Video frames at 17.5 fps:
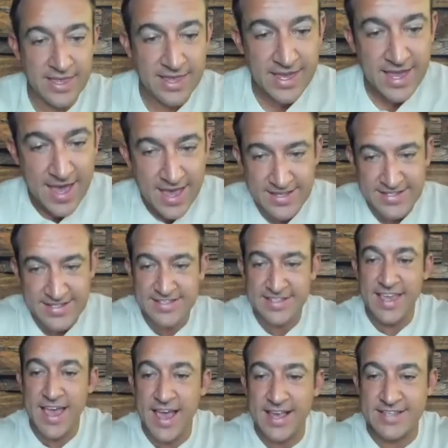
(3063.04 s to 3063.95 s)

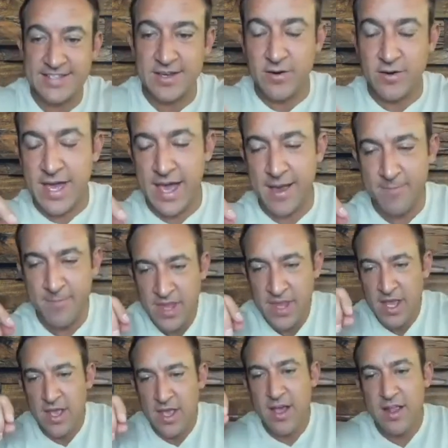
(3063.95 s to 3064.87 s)
Yes. Okay.
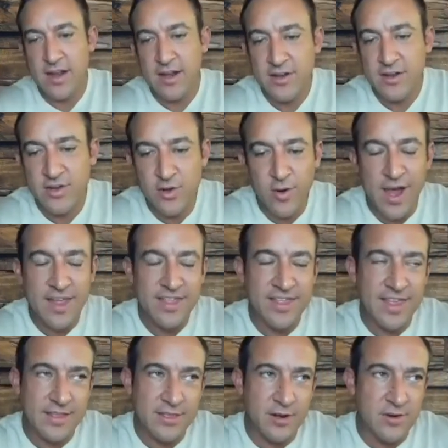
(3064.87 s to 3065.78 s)
Do I
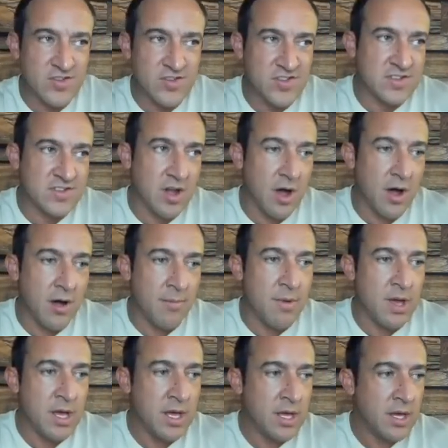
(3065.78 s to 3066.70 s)
think there's
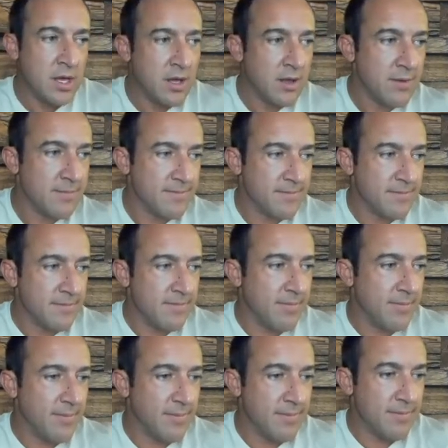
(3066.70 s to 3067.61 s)
some
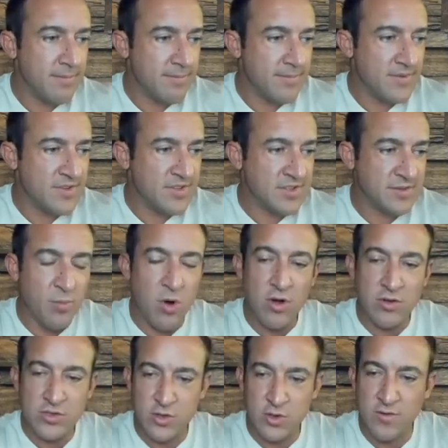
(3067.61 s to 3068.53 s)

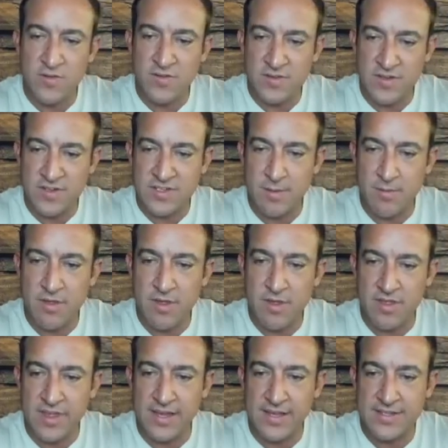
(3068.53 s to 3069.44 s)
small truth to some of the
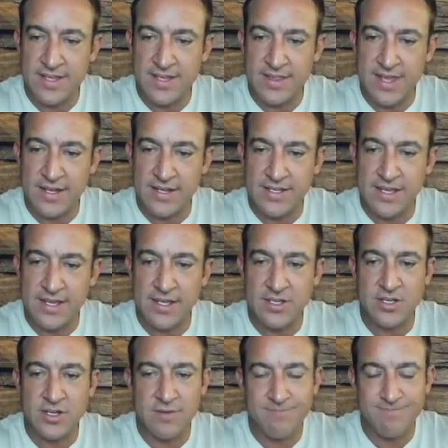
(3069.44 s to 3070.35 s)
things that they
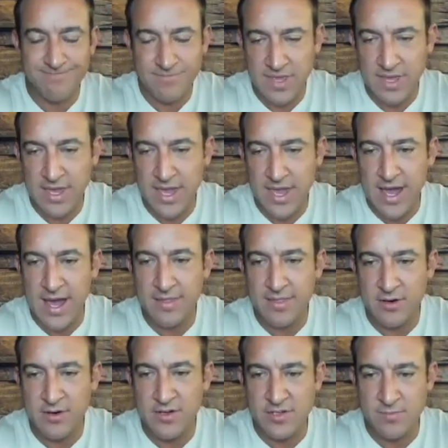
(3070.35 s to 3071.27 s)
teach? Yeah,
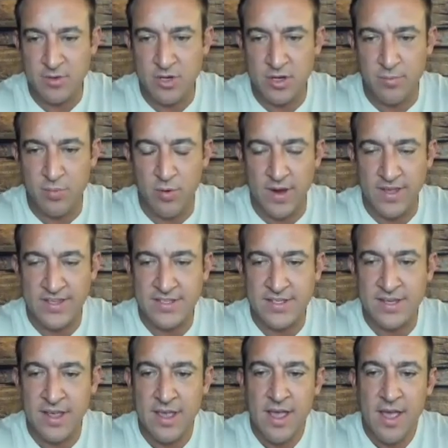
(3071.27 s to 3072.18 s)
there's some good
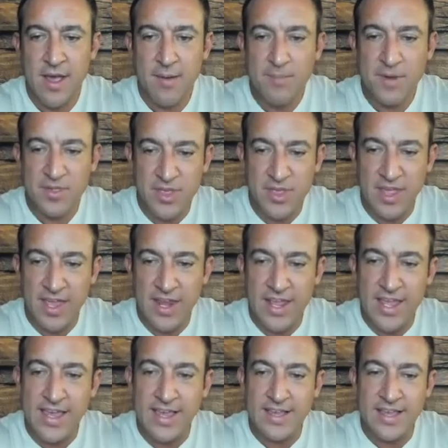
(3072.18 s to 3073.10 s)
points. Sure, like dress
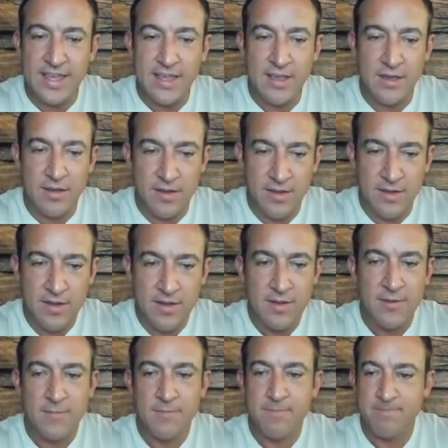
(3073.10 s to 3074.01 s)
well,
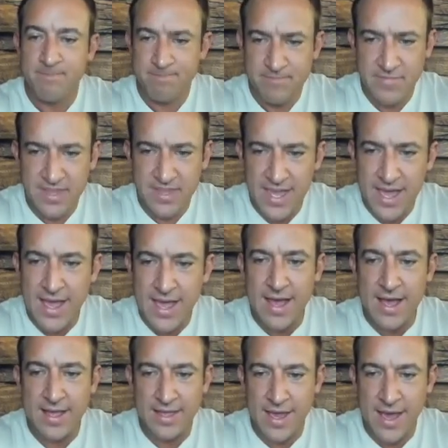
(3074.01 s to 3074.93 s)
exercise,
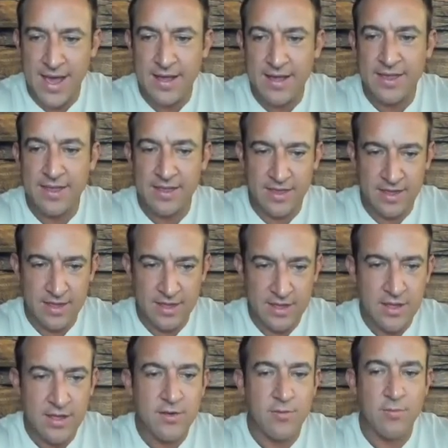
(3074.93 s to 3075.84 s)
be confident.
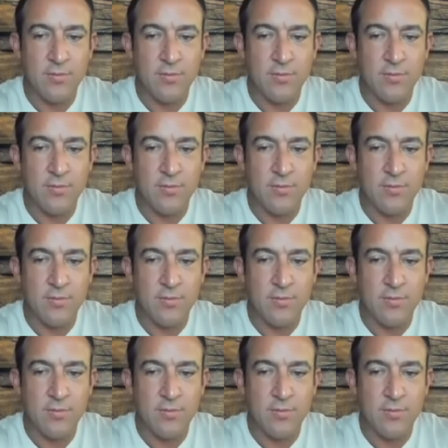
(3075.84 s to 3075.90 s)
Yeah,